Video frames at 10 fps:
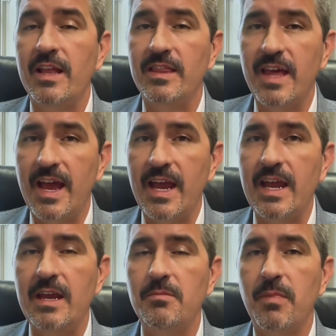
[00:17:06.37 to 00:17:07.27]

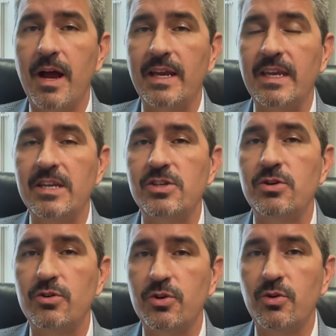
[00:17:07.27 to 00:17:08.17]
they might get
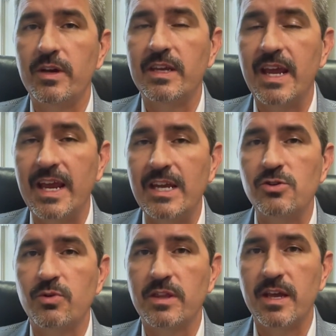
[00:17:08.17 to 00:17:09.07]
you to
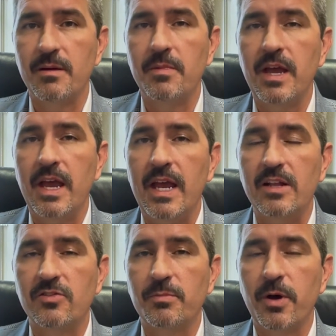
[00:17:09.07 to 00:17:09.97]
engage with them
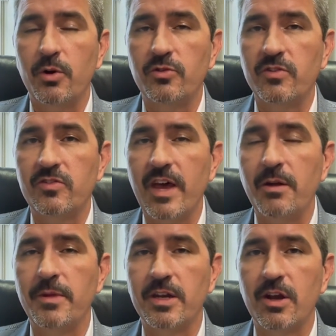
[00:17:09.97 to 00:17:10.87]
in supposed
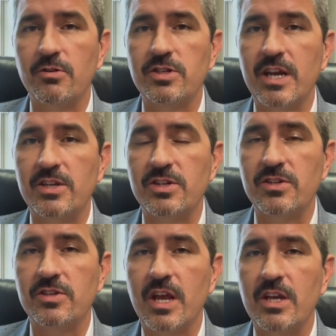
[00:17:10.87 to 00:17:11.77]
settlement
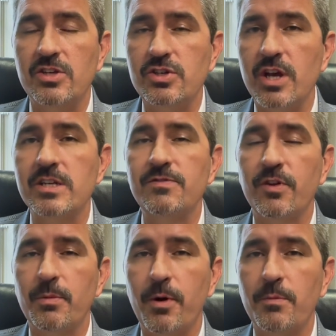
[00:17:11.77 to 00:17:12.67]
negotiations just for
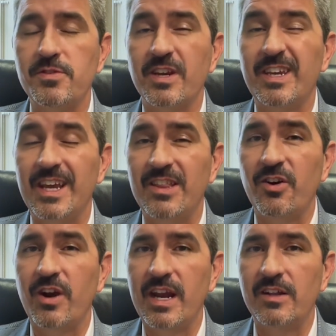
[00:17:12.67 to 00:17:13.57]
the purpose of getting
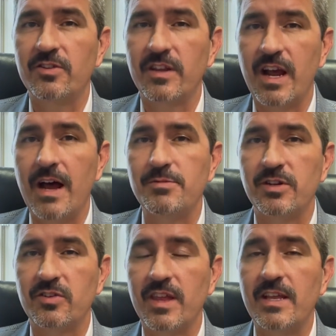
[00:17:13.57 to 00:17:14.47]
their hands on the
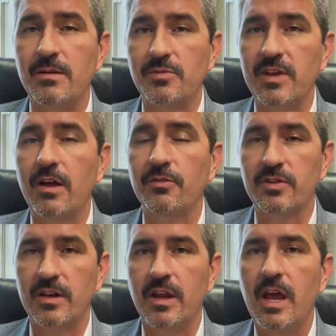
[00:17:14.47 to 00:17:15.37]
object so they themselves can,